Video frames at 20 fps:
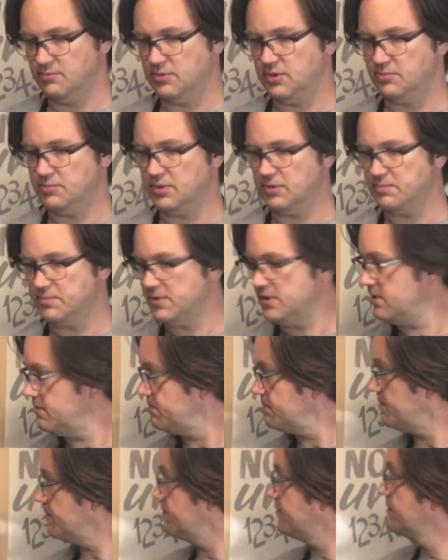Up, up,
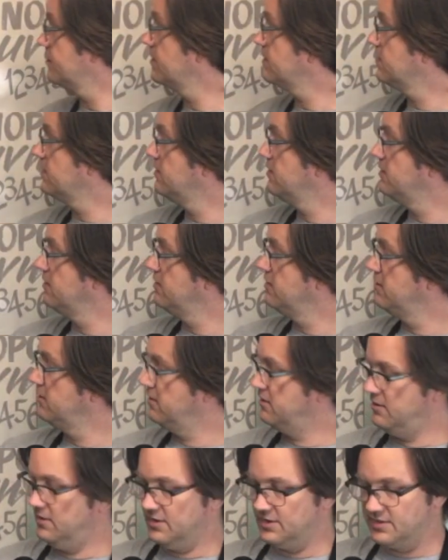up.
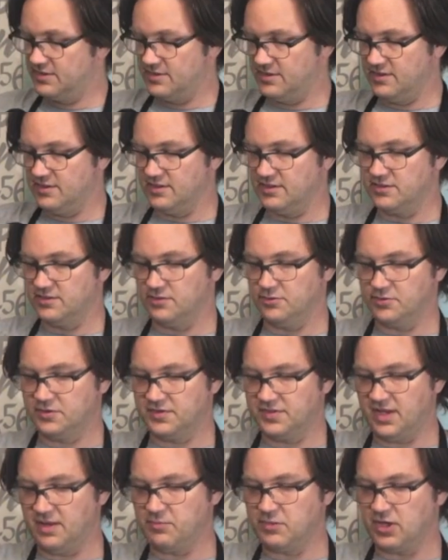Next to this. So it's
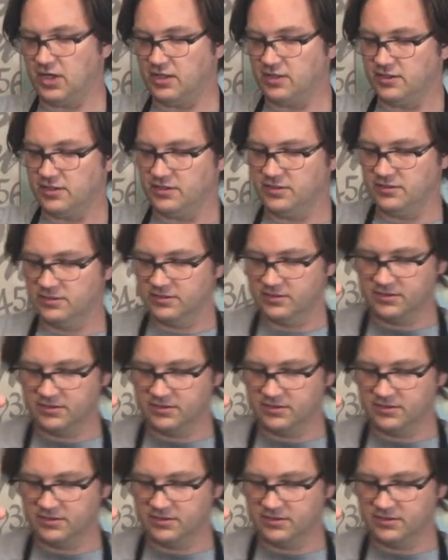same color,